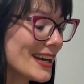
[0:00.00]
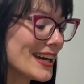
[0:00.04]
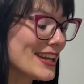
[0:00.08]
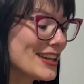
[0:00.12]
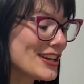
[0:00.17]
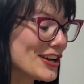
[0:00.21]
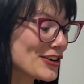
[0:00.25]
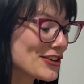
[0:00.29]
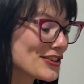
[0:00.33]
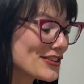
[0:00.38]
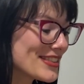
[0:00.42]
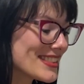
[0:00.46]

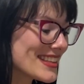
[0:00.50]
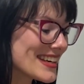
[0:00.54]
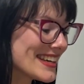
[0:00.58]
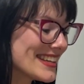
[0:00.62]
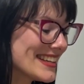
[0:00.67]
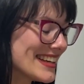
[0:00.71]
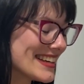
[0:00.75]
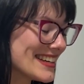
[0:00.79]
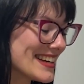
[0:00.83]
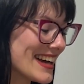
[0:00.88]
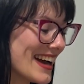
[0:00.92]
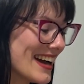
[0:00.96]
Another thing
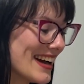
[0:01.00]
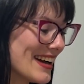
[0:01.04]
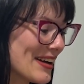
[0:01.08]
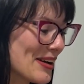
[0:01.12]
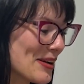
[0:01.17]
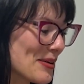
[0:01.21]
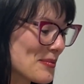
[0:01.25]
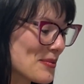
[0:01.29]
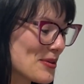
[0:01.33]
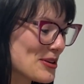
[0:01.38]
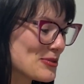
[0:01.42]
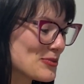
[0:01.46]
that
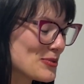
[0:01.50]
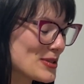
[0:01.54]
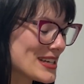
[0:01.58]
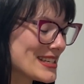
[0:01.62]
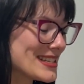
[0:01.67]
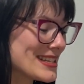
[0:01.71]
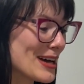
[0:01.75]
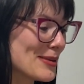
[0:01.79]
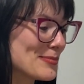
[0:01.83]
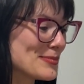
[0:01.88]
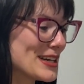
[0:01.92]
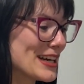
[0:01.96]
we
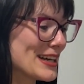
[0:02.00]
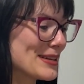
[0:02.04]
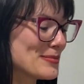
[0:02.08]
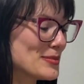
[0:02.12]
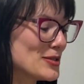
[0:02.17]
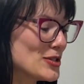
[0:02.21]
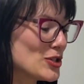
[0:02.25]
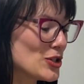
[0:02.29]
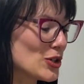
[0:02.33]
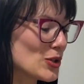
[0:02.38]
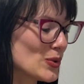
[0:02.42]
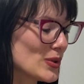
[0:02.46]

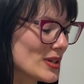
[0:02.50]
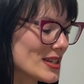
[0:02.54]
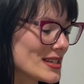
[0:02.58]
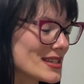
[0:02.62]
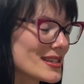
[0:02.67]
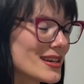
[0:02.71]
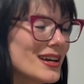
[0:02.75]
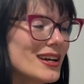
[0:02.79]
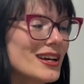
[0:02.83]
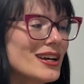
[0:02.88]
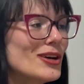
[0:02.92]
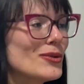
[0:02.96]
sometimes do is
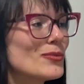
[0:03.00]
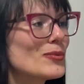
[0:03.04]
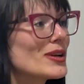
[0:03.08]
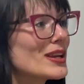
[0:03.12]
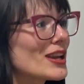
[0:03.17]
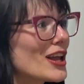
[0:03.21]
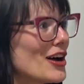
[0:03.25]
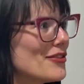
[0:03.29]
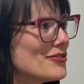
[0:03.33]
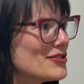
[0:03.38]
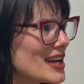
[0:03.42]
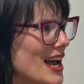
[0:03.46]
we
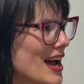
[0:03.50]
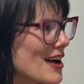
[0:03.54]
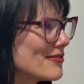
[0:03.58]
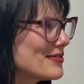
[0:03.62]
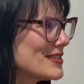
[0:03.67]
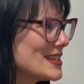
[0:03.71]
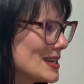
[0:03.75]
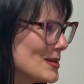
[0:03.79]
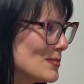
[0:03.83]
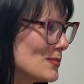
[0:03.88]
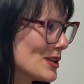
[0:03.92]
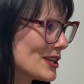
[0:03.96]
love to have
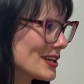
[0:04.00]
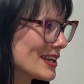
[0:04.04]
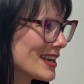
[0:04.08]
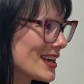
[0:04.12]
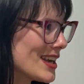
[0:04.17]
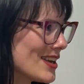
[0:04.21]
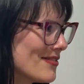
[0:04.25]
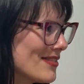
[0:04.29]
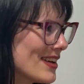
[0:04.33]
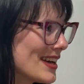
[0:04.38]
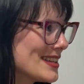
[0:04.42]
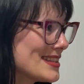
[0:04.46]
team building
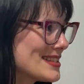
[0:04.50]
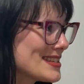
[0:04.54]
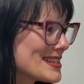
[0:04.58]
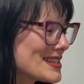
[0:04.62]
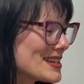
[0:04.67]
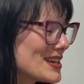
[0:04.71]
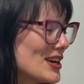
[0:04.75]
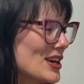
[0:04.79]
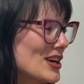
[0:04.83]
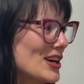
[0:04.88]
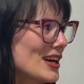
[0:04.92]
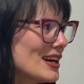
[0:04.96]
events.
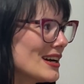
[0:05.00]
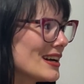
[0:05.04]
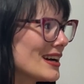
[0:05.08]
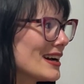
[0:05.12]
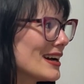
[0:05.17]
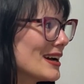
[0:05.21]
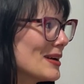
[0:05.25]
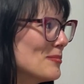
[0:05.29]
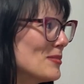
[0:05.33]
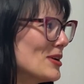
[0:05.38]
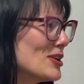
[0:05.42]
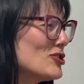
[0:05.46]

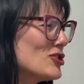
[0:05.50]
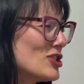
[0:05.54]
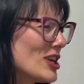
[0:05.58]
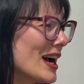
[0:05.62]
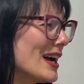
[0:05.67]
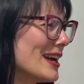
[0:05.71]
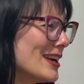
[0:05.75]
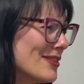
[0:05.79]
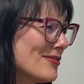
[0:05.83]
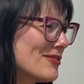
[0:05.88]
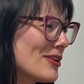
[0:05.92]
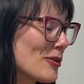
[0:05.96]
In
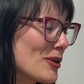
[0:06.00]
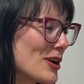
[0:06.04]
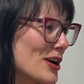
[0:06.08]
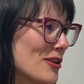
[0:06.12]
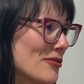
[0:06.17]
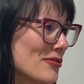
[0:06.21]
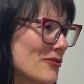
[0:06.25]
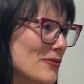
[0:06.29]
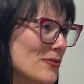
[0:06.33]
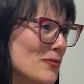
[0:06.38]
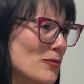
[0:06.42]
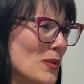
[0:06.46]
China, very
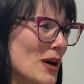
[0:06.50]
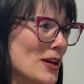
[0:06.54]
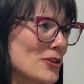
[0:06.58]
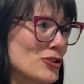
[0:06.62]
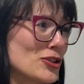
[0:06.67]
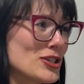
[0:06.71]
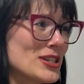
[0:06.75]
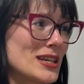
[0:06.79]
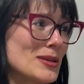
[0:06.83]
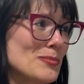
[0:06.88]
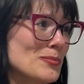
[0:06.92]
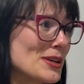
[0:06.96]
often under
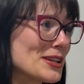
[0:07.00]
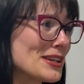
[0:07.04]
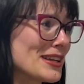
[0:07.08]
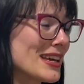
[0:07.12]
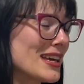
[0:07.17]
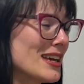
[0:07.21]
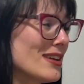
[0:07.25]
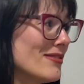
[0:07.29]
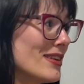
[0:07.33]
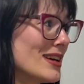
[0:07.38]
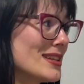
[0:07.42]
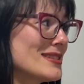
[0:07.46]
team building
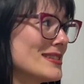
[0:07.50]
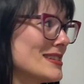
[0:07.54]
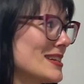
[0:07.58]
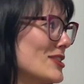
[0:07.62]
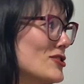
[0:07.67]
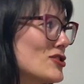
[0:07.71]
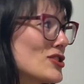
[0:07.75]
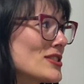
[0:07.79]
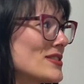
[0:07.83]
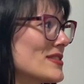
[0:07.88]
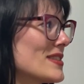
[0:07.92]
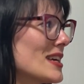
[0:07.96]
events, they
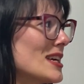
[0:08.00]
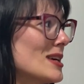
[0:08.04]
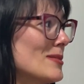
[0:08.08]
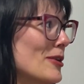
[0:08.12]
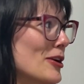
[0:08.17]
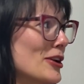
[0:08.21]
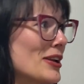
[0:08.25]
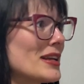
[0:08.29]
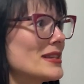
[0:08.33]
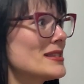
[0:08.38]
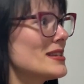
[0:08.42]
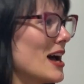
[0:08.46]
just think
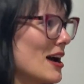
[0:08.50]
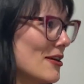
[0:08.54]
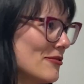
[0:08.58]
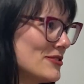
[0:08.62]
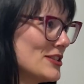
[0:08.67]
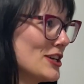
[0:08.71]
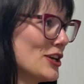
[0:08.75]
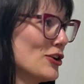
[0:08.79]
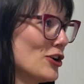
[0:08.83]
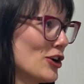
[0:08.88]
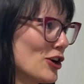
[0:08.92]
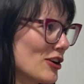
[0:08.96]
about let's have
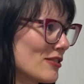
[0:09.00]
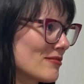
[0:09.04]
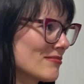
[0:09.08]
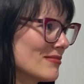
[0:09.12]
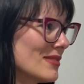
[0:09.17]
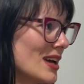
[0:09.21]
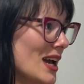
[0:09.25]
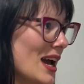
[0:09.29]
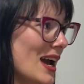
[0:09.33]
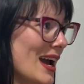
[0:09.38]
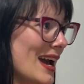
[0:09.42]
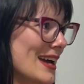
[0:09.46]
dinner
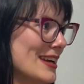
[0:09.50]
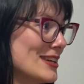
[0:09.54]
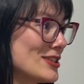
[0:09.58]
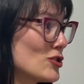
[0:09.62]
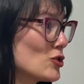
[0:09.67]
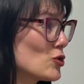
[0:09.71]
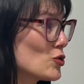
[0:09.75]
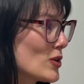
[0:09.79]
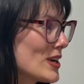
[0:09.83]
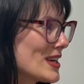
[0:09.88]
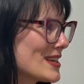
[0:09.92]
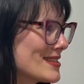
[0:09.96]
and
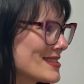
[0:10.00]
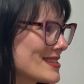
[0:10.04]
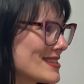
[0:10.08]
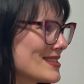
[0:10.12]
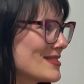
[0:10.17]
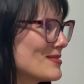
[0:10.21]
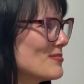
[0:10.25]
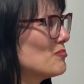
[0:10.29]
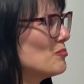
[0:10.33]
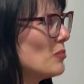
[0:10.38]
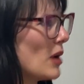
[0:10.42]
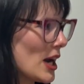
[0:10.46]
drinks,
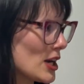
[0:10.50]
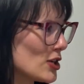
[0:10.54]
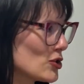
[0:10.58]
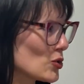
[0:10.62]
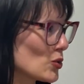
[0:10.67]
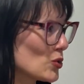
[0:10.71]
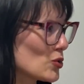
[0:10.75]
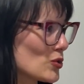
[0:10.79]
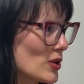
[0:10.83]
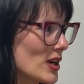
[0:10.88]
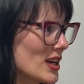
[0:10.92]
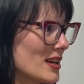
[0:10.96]
baijiu
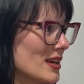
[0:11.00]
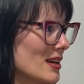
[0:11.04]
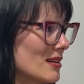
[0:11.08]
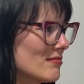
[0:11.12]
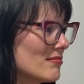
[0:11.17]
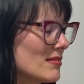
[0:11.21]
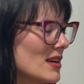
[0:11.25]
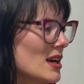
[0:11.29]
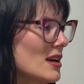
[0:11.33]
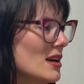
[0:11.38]
drinking.